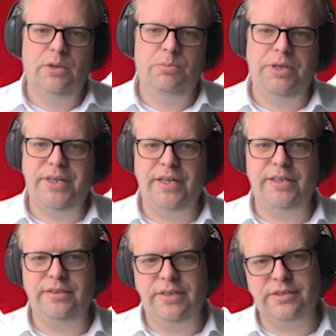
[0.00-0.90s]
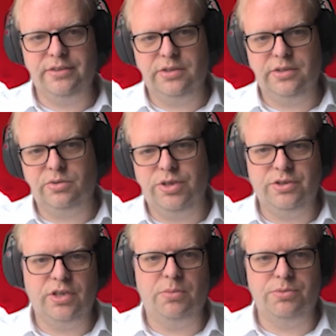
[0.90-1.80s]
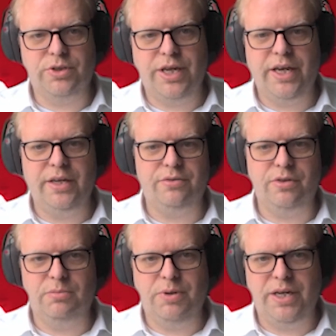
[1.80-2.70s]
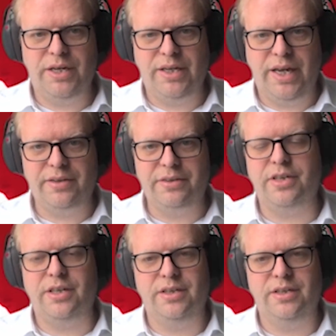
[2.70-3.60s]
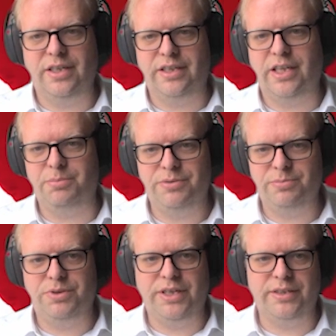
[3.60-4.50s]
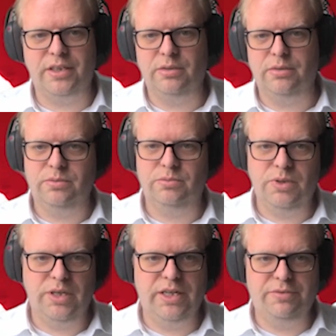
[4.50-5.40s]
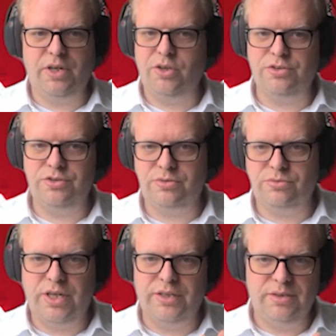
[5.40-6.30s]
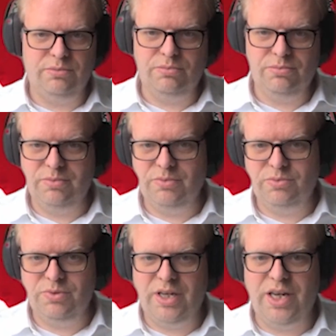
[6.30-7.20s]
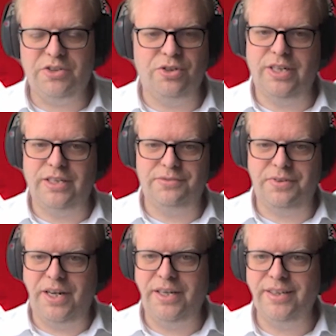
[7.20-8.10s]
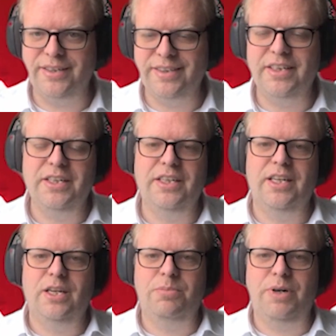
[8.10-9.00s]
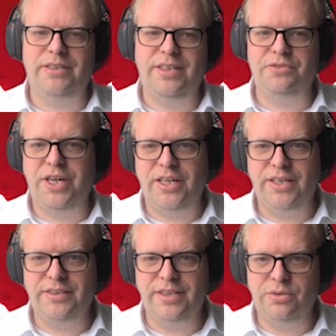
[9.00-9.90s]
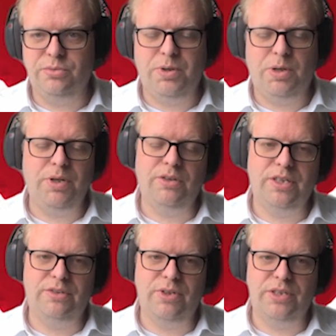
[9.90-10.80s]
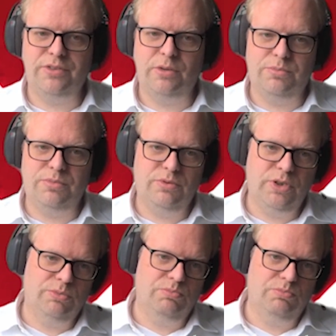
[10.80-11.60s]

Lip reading: But there, the next question comes, okay, so my Entra setup is protected. And if I just run Azure, that's fine. But in reality, you're probably going to run some, in